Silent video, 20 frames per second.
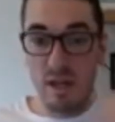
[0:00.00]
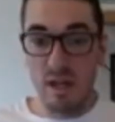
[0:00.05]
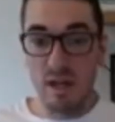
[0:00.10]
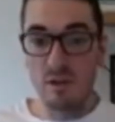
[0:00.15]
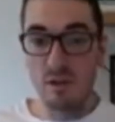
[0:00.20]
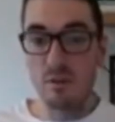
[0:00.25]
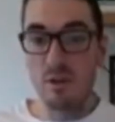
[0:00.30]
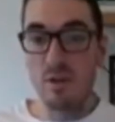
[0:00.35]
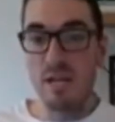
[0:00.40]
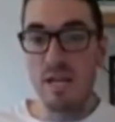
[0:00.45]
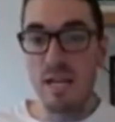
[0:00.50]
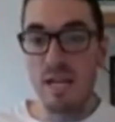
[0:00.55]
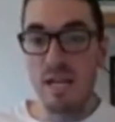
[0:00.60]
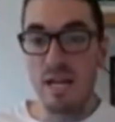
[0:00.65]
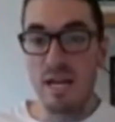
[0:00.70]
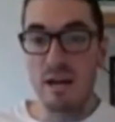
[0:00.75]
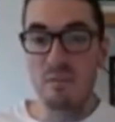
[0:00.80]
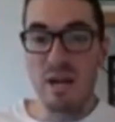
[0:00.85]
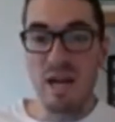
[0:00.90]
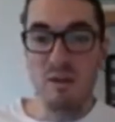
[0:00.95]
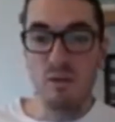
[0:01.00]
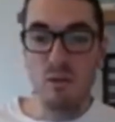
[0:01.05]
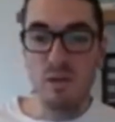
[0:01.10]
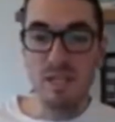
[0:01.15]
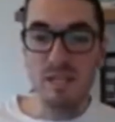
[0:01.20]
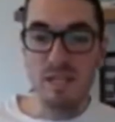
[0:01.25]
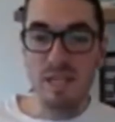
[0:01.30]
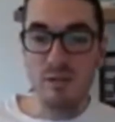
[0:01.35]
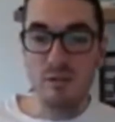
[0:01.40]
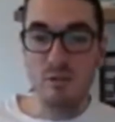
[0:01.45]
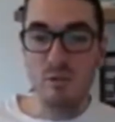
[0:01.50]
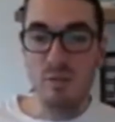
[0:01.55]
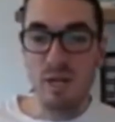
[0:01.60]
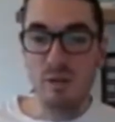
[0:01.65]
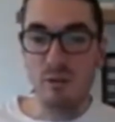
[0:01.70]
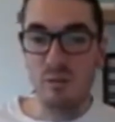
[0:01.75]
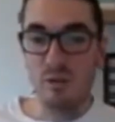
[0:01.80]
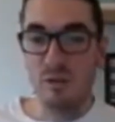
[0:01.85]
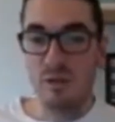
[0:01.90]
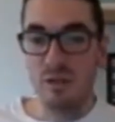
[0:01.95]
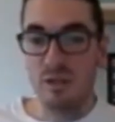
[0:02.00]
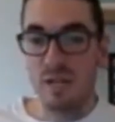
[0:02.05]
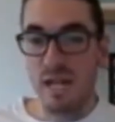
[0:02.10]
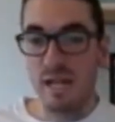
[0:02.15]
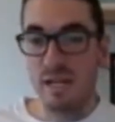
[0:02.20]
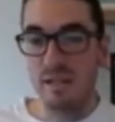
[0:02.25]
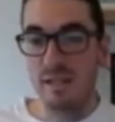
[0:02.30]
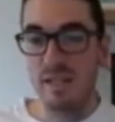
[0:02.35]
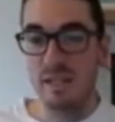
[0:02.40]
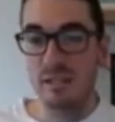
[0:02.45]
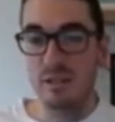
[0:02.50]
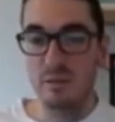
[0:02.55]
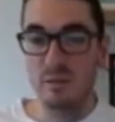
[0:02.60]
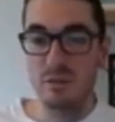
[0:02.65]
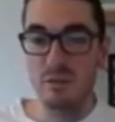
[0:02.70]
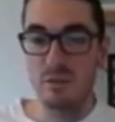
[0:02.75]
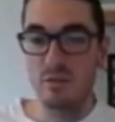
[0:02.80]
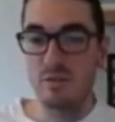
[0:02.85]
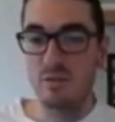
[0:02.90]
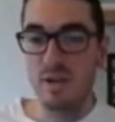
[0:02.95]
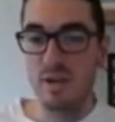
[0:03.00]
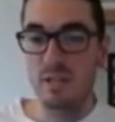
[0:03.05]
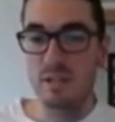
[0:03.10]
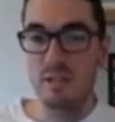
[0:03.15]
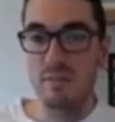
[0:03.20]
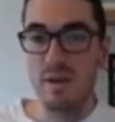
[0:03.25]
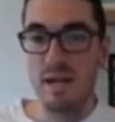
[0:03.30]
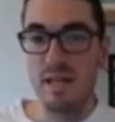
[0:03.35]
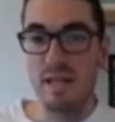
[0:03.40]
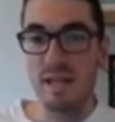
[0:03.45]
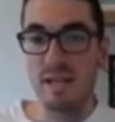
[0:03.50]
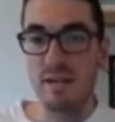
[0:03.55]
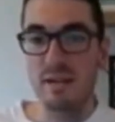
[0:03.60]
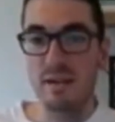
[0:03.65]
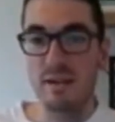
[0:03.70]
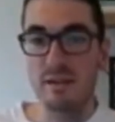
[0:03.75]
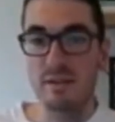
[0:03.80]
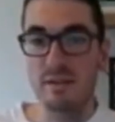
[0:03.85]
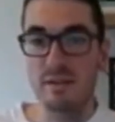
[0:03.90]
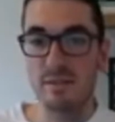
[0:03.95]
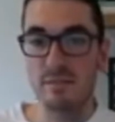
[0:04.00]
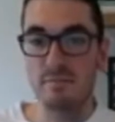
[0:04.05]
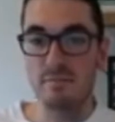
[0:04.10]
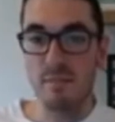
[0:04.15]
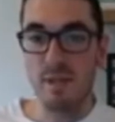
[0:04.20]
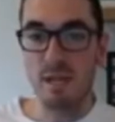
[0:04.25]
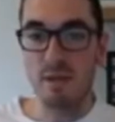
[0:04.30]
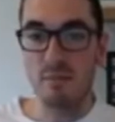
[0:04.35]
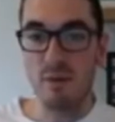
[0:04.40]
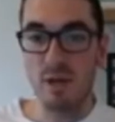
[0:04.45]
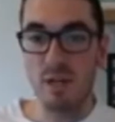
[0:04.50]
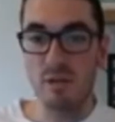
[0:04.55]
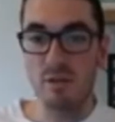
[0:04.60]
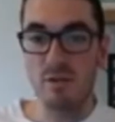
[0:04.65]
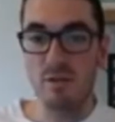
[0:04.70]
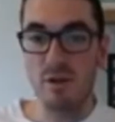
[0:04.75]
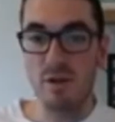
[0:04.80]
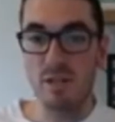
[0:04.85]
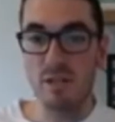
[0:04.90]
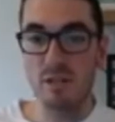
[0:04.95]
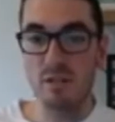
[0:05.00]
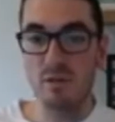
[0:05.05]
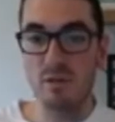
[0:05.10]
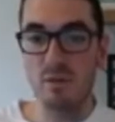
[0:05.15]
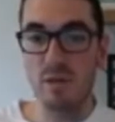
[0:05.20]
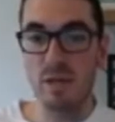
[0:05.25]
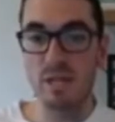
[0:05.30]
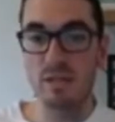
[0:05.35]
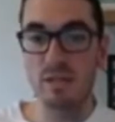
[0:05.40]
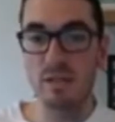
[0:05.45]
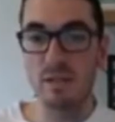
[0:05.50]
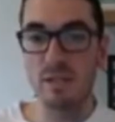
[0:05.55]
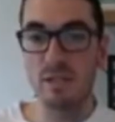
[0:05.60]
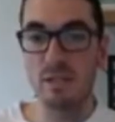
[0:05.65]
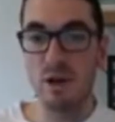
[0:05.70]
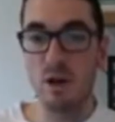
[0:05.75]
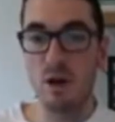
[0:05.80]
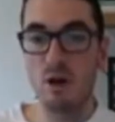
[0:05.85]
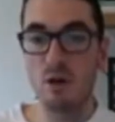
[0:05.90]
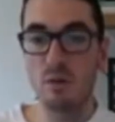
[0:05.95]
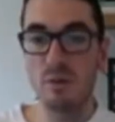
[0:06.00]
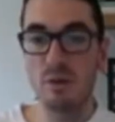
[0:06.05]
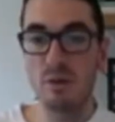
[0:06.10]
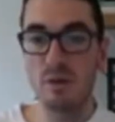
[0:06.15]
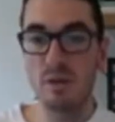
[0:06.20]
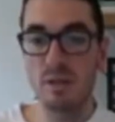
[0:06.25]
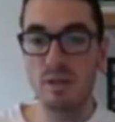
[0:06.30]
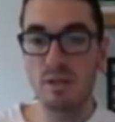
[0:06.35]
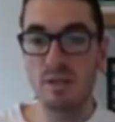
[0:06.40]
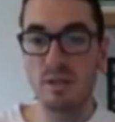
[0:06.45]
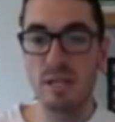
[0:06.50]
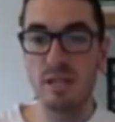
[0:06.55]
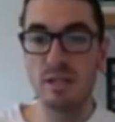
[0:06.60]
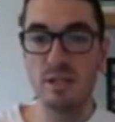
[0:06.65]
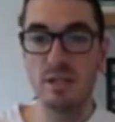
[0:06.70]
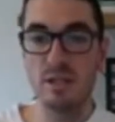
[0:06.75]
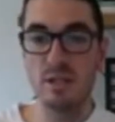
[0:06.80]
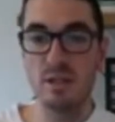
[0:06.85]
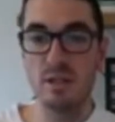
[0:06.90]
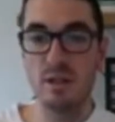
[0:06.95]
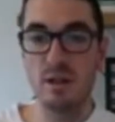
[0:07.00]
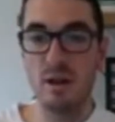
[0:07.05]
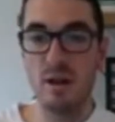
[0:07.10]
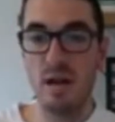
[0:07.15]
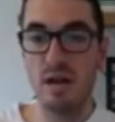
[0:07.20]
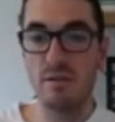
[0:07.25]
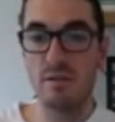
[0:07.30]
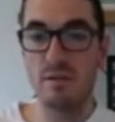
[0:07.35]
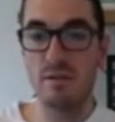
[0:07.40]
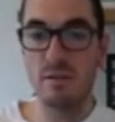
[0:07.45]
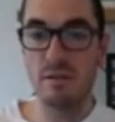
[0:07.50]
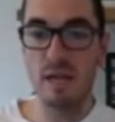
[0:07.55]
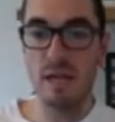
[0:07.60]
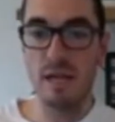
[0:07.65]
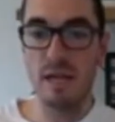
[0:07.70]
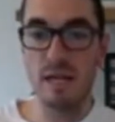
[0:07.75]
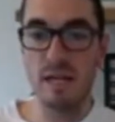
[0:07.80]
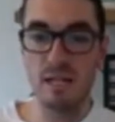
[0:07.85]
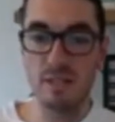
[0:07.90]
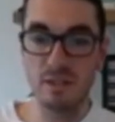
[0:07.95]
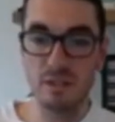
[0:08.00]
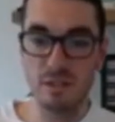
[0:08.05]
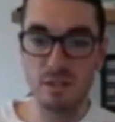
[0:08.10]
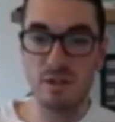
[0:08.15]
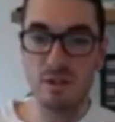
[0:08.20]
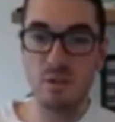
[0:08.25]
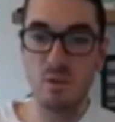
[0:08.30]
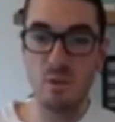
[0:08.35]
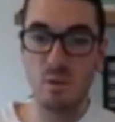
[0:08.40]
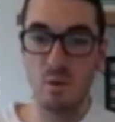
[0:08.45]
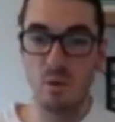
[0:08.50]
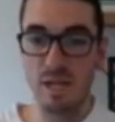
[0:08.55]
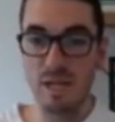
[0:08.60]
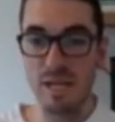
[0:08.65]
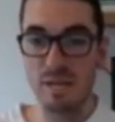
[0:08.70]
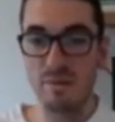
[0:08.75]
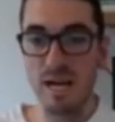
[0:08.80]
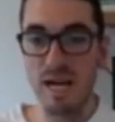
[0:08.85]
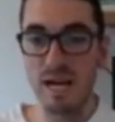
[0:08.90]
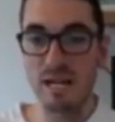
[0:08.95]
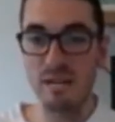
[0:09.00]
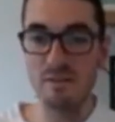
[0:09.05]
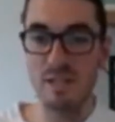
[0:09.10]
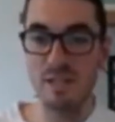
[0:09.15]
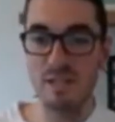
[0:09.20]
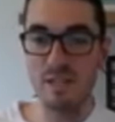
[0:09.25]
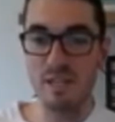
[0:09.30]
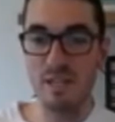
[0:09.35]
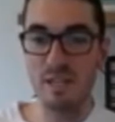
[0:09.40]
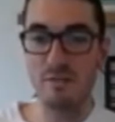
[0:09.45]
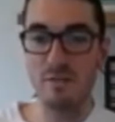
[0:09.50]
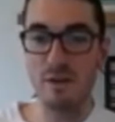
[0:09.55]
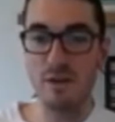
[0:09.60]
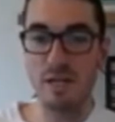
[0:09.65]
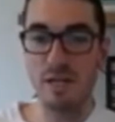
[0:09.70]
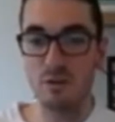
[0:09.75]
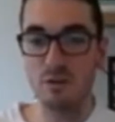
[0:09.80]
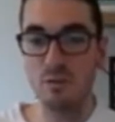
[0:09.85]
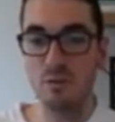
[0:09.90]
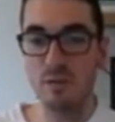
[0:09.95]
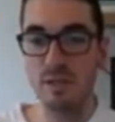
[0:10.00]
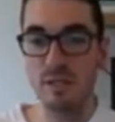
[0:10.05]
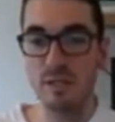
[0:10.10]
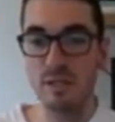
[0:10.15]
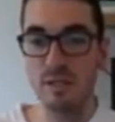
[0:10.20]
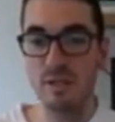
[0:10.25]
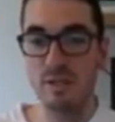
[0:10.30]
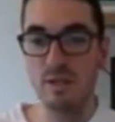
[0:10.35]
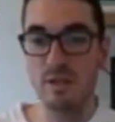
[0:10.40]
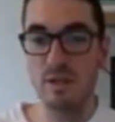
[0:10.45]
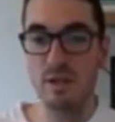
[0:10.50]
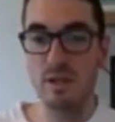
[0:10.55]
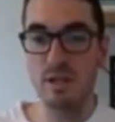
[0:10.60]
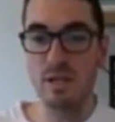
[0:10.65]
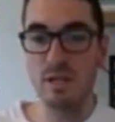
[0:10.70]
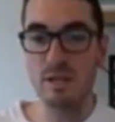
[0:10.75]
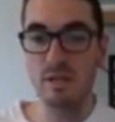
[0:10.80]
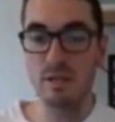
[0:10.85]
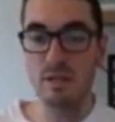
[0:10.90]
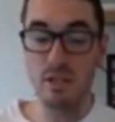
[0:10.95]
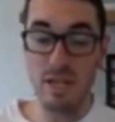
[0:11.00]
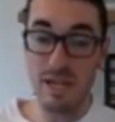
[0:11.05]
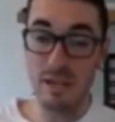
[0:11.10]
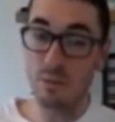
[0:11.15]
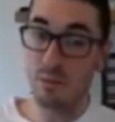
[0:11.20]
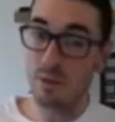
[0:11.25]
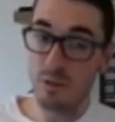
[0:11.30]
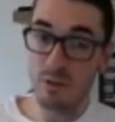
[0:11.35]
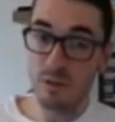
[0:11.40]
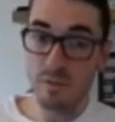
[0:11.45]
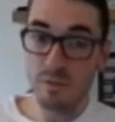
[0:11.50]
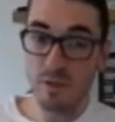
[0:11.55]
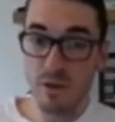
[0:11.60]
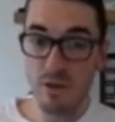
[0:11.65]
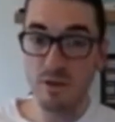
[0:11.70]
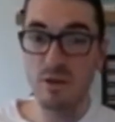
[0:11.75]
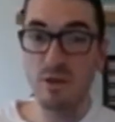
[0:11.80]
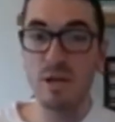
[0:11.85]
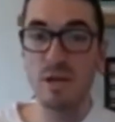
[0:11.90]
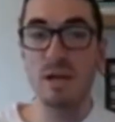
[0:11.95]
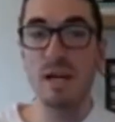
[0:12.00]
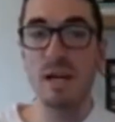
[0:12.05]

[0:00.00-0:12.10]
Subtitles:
I don't want to have all these extra bug reports and analytics. I'm not too fussed about that, guys. And my device is all ready. So let's open Ledger Live. That's just got a warning about investing in financial risk associated with crypto.